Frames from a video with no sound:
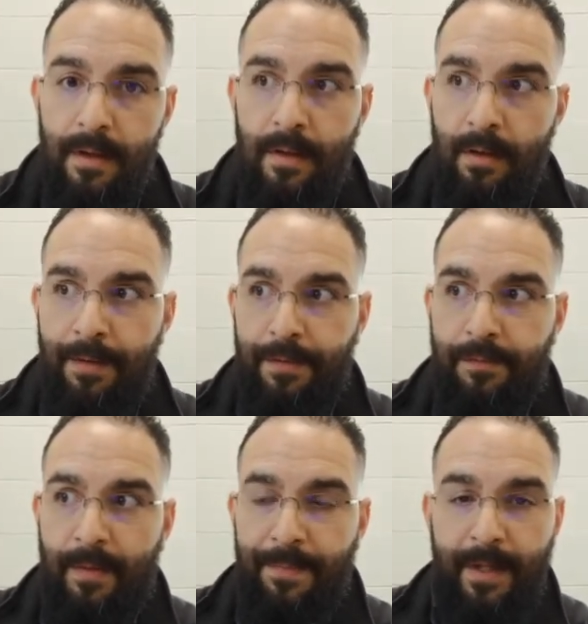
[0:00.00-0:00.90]
You know, there's
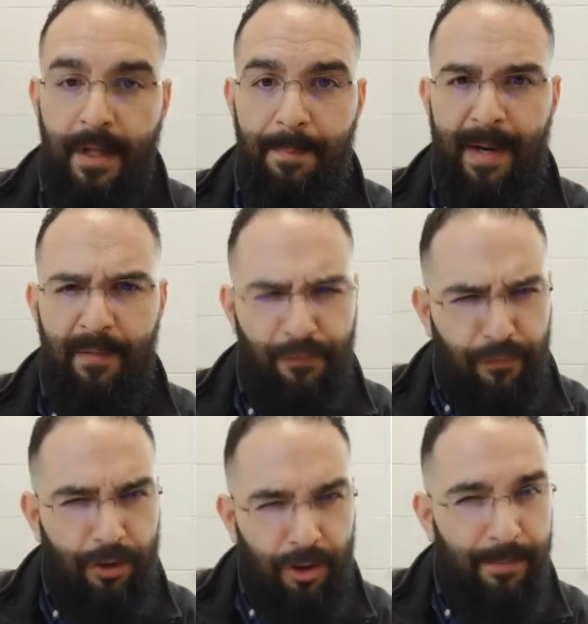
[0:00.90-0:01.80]
something about
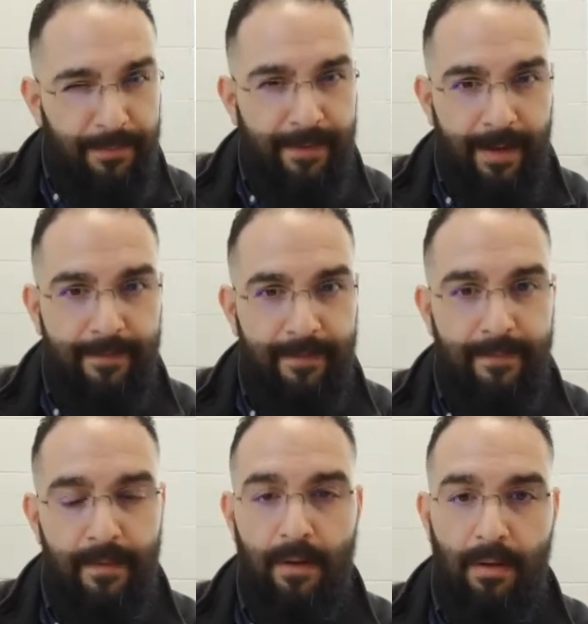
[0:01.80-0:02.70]

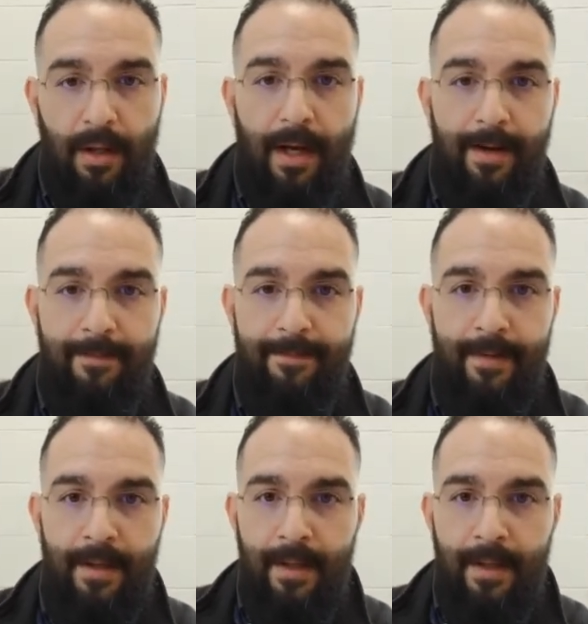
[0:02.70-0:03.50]
circumstances in our life.